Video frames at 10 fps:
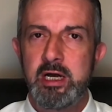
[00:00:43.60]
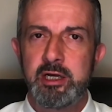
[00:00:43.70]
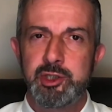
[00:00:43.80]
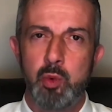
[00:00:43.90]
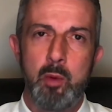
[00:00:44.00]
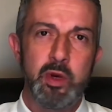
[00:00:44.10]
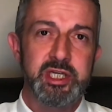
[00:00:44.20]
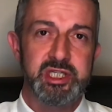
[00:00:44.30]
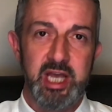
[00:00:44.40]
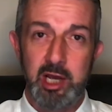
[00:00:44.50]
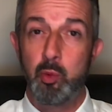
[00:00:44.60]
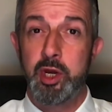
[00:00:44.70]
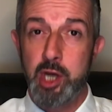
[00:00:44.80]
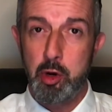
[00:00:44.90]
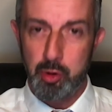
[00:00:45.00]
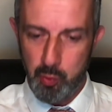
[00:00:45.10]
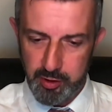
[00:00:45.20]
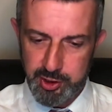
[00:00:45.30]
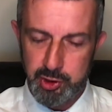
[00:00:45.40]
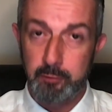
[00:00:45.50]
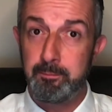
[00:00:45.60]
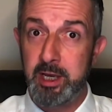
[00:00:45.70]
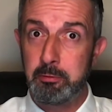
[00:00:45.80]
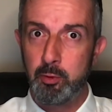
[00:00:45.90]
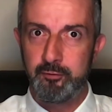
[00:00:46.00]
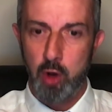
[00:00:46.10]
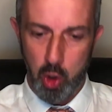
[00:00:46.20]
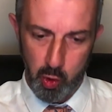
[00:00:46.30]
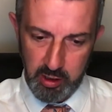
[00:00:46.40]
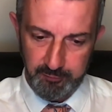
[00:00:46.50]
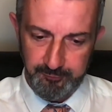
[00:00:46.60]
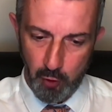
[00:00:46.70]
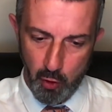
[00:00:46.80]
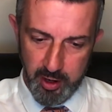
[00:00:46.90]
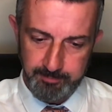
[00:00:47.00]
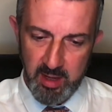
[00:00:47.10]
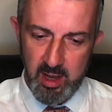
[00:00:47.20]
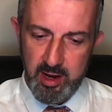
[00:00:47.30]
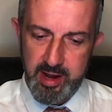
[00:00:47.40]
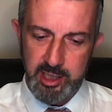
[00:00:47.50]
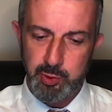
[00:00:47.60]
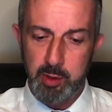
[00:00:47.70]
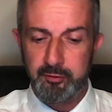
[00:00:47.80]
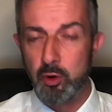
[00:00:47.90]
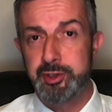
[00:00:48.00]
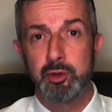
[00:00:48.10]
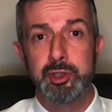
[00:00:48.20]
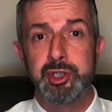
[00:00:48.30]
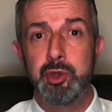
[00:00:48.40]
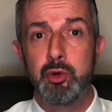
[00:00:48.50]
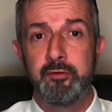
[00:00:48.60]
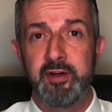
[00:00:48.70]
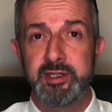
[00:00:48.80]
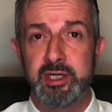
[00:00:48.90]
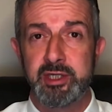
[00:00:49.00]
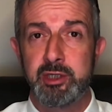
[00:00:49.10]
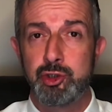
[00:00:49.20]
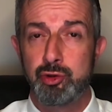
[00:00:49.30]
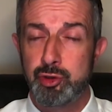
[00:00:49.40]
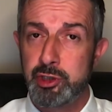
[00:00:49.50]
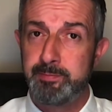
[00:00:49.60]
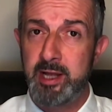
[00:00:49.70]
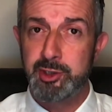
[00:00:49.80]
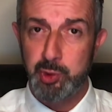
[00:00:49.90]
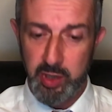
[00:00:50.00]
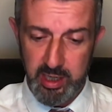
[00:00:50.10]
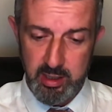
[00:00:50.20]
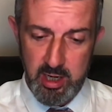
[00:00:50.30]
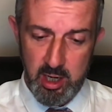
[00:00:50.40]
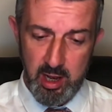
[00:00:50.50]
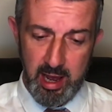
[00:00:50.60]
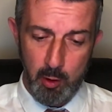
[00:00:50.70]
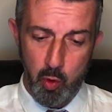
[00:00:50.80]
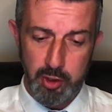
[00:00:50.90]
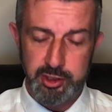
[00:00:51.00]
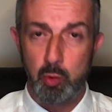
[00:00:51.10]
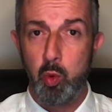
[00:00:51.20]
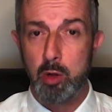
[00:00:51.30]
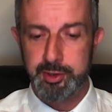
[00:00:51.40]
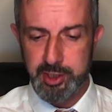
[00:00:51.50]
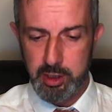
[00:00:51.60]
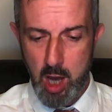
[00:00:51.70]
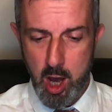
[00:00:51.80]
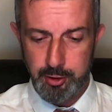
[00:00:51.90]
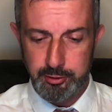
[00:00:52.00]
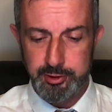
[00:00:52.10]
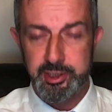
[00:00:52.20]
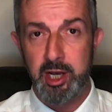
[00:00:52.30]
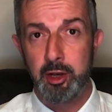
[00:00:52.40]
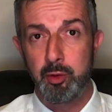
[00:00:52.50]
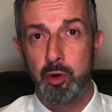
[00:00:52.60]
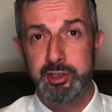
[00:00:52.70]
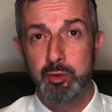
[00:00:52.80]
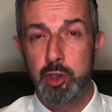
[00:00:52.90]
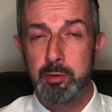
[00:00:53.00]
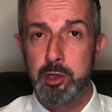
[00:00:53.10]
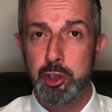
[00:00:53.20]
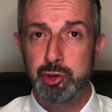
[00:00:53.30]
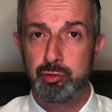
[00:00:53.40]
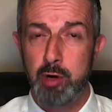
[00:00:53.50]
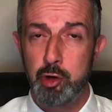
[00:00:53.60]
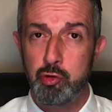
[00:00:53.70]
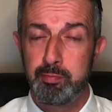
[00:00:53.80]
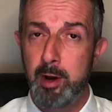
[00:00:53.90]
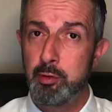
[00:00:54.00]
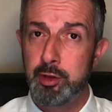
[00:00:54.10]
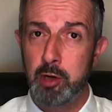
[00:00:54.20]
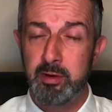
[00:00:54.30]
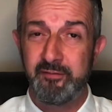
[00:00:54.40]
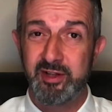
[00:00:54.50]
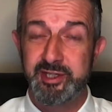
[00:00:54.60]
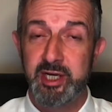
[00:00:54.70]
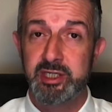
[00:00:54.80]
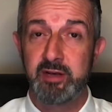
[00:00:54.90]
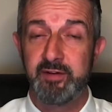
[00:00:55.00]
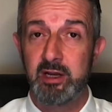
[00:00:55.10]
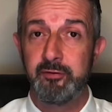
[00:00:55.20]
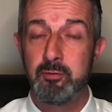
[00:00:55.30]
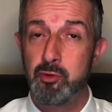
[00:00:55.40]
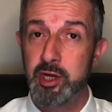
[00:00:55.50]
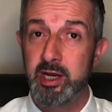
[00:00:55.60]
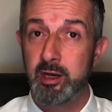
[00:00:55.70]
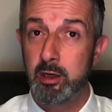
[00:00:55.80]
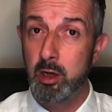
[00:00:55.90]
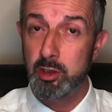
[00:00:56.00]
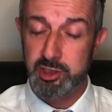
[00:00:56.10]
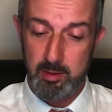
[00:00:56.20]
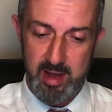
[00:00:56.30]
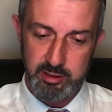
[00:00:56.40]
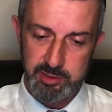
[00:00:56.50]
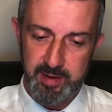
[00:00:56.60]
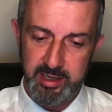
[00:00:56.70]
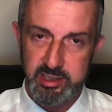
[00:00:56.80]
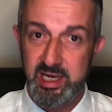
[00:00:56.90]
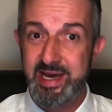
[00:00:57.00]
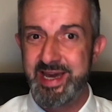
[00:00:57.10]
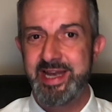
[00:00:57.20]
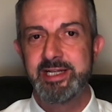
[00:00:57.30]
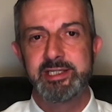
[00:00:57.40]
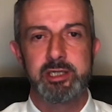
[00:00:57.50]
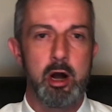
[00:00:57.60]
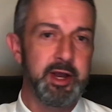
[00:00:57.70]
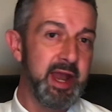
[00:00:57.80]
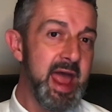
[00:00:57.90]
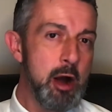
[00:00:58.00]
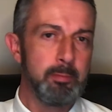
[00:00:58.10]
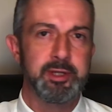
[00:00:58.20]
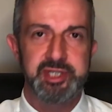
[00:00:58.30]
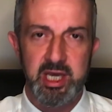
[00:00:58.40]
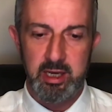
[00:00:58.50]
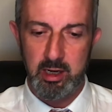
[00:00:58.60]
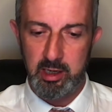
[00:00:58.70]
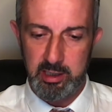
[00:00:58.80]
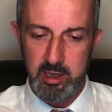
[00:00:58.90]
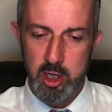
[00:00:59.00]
So when we see it, we know that we're the sort of people we've got looking for it. Next week, we've also got two fantastic instructions penciled in. One is on Walton Gardens, another one is on Commercial Road, both going to be fantastic value for money and a colossal amount of space inside and out, particularly